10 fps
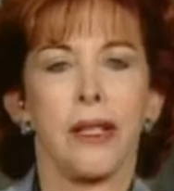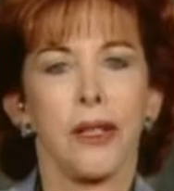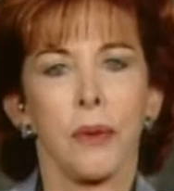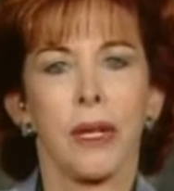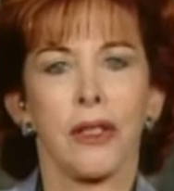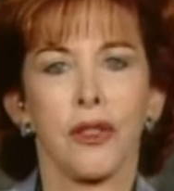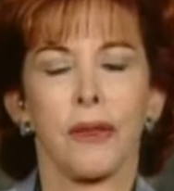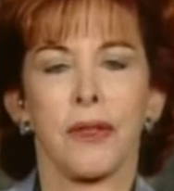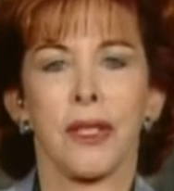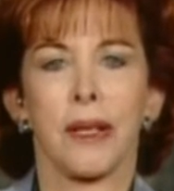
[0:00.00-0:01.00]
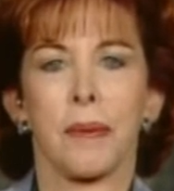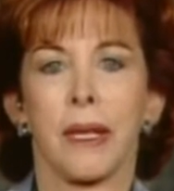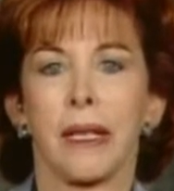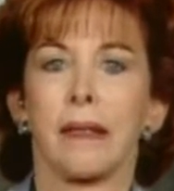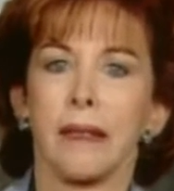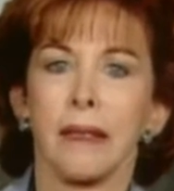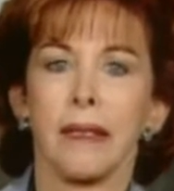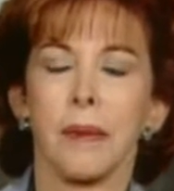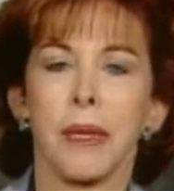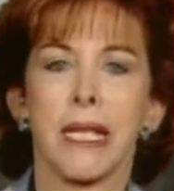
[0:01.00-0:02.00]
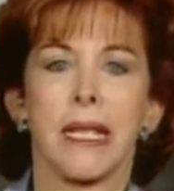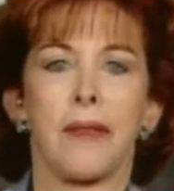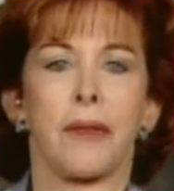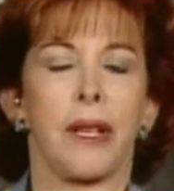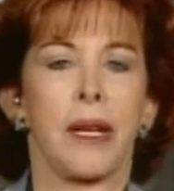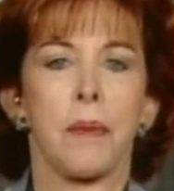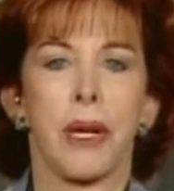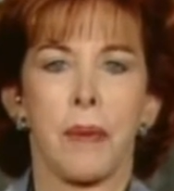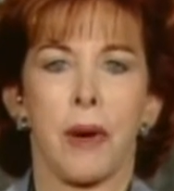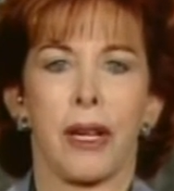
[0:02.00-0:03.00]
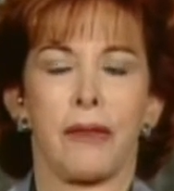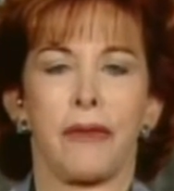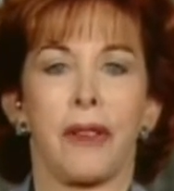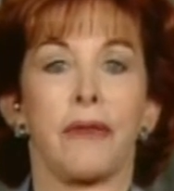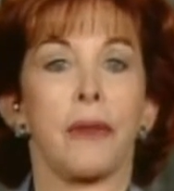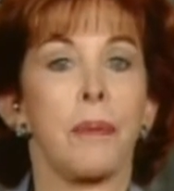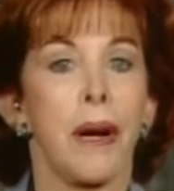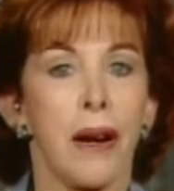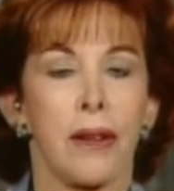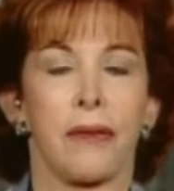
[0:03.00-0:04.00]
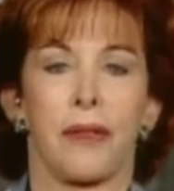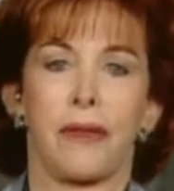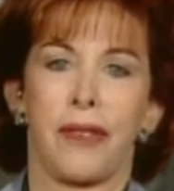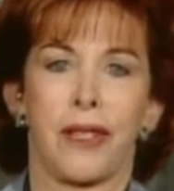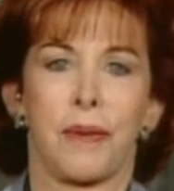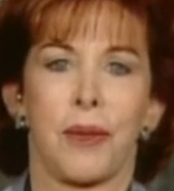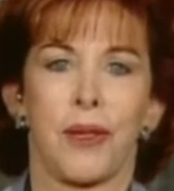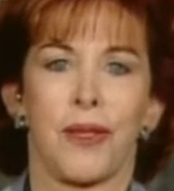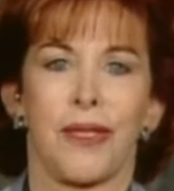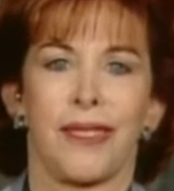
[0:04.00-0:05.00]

do you want to shift to something a little bit safer like a money market fund for part of your investments?